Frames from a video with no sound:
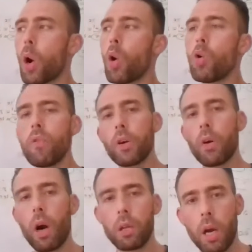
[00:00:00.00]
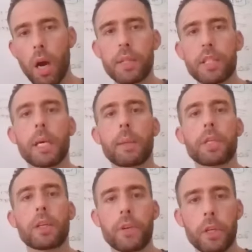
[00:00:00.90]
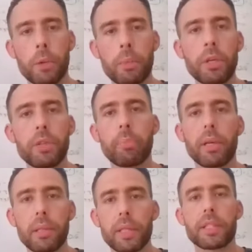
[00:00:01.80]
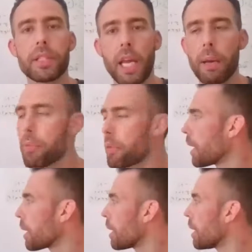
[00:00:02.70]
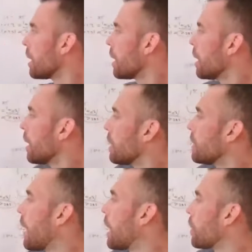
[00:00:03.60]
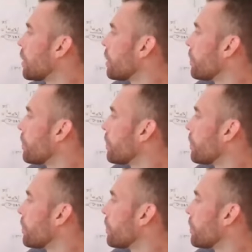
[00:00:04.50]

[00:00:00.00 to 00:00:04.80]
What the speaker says: overall concept of a community build is the same thing. Now,